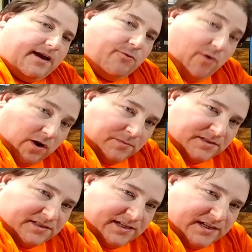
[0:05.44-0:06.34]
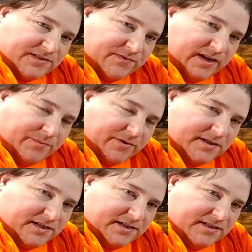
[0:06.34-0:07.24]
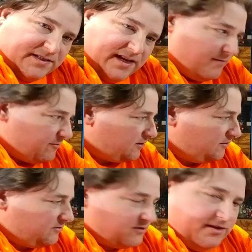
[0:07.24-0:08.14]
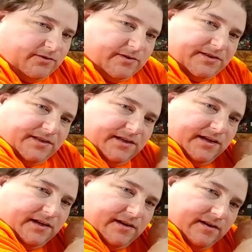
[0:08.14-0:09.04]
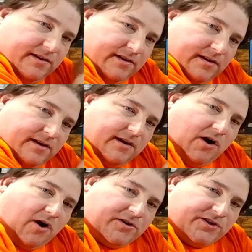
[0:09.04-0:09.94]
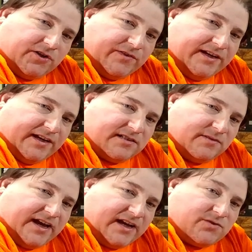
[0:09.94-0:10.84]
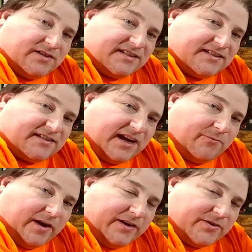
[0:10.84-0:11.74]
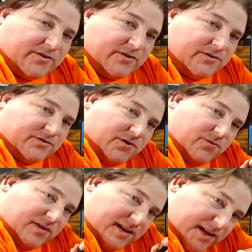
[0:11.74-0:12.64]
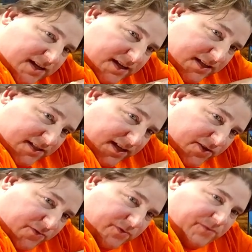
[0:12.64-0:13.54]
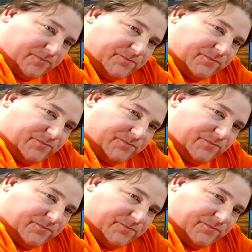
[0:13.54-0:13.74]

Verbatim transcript: Welcome to today's 3D print. Today we're going to deal with the Artillery SWX1 Sidewinder, so stay tuned.